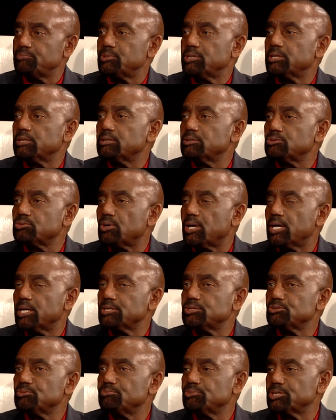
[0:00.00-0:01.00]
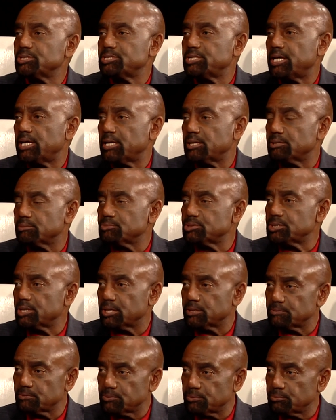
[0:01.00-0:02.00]
been trying to protect
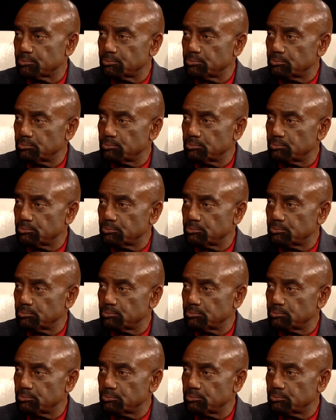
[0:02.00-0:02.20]
themselves from